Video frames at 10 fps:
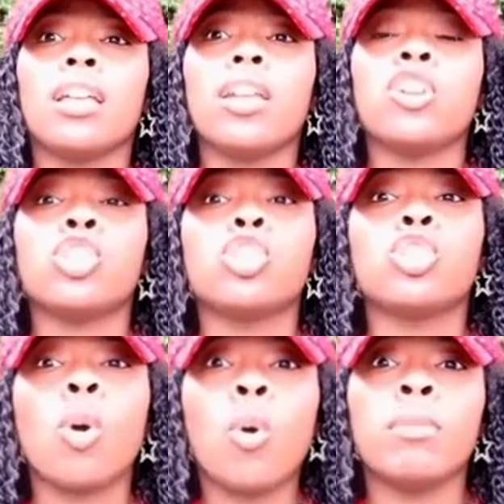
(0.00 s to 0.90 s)
there's
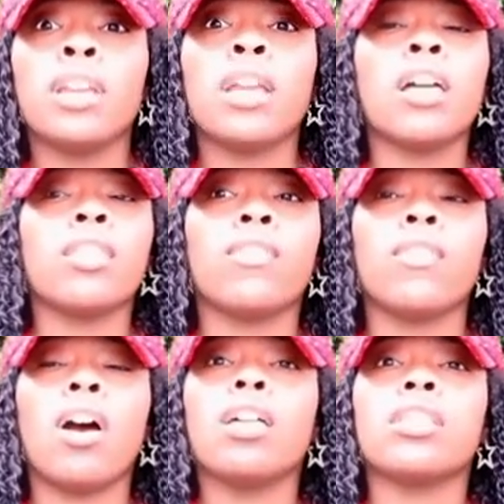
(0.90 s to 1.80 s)
so many other
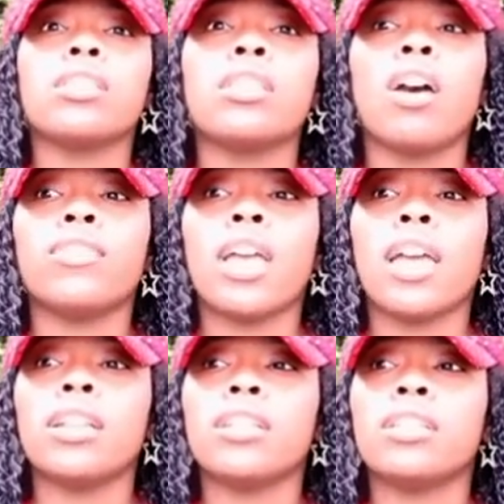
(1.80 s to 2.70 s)
other stuff
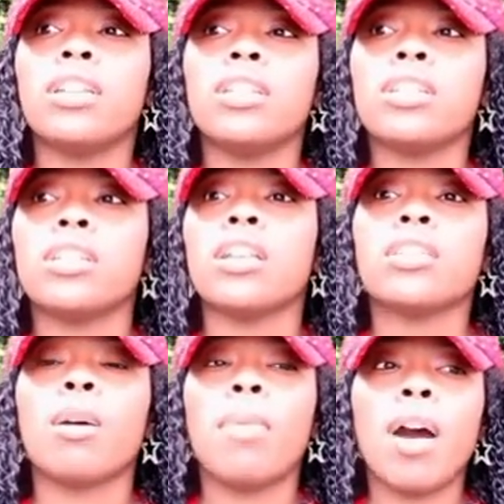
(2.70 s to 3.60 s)
that teaches
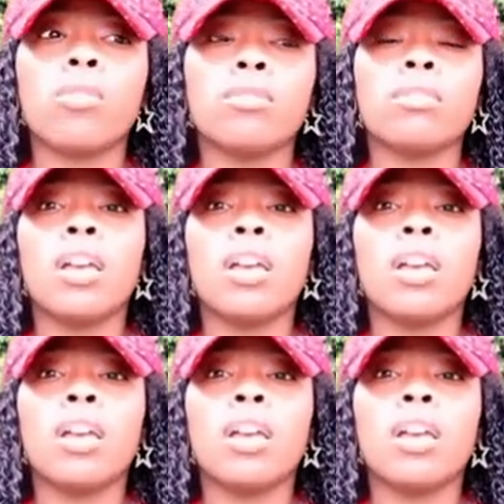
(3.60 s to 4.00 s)
us about